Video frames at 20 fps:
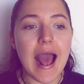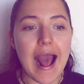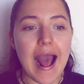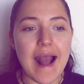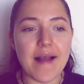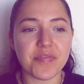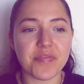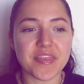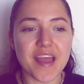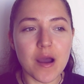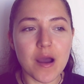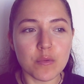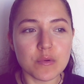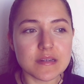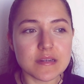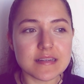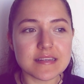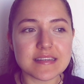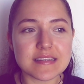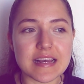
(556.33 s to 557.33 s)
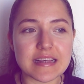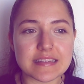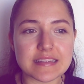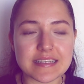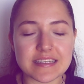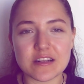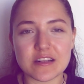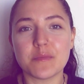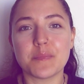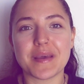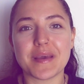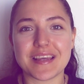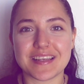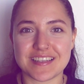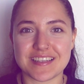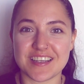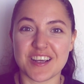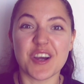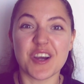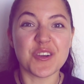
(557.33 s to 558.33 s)
and that was a little
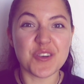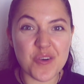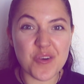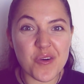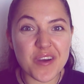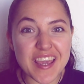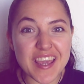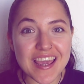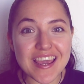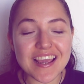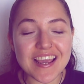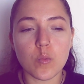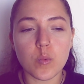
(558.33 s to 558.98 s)
bit annoying.